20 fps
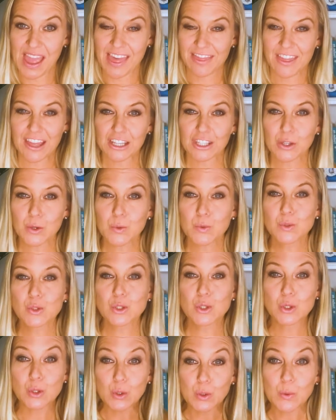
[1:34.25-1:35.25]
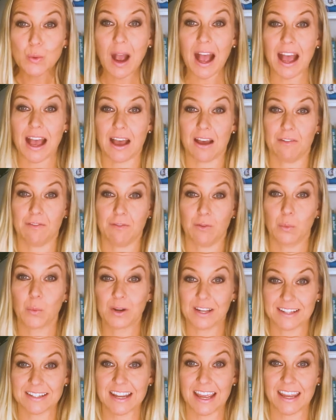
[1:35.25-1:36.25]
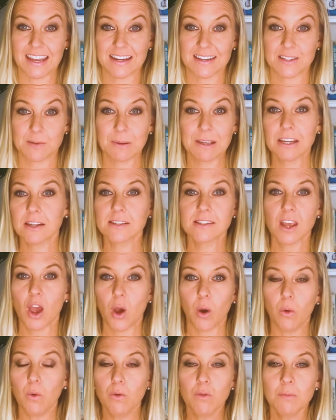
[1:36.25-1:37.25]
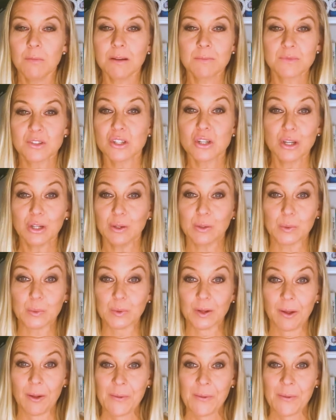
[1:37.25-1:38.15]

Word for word: that you do have what it takes because all mums do.